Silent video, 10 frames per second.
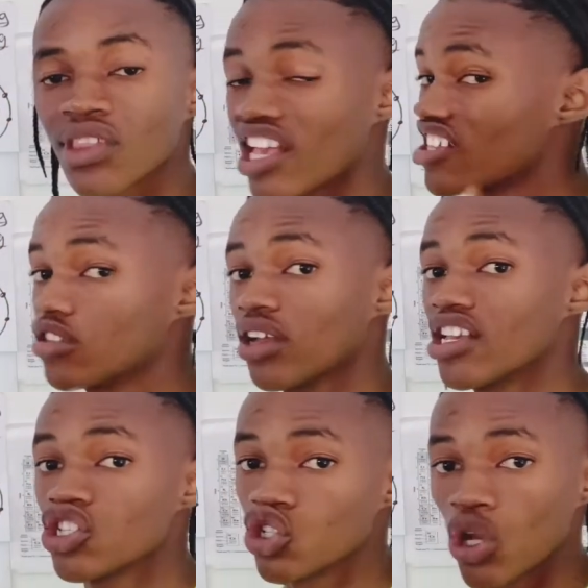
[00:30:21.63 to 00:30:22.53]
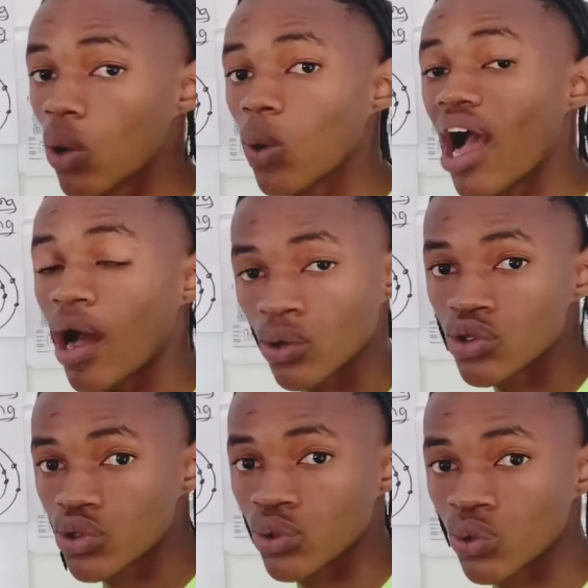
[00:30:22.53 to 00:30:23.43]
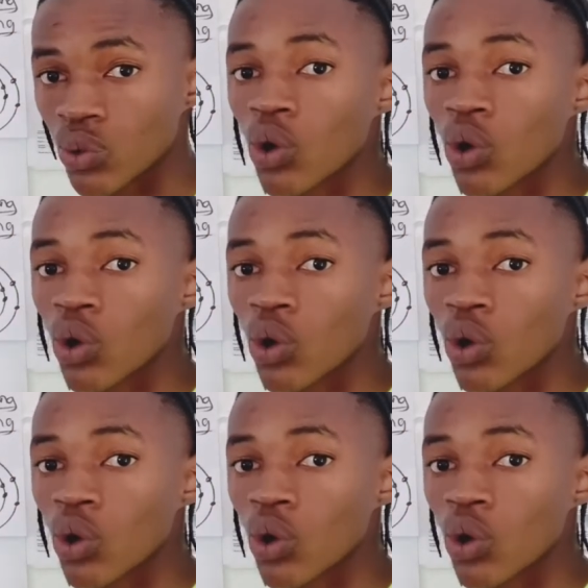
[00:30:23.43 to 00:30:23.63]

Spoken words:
as long as you know how to